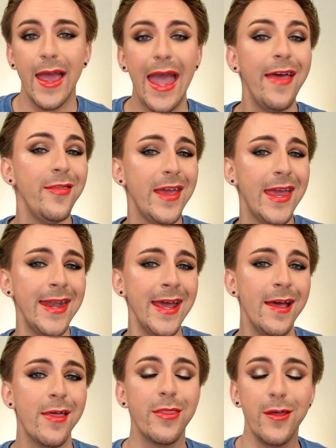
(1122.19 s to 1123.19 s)
And
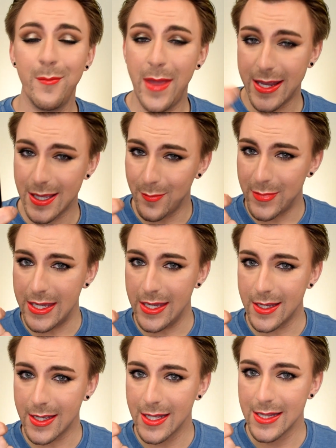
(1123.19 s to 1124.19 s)
then the Makeup
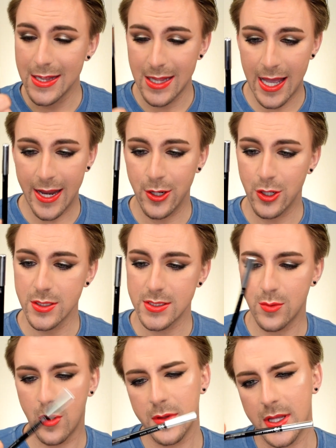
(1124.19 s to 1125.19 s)
Geek
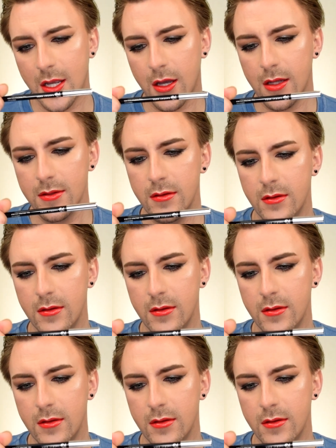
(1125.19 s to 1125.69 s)
liners, what were they called?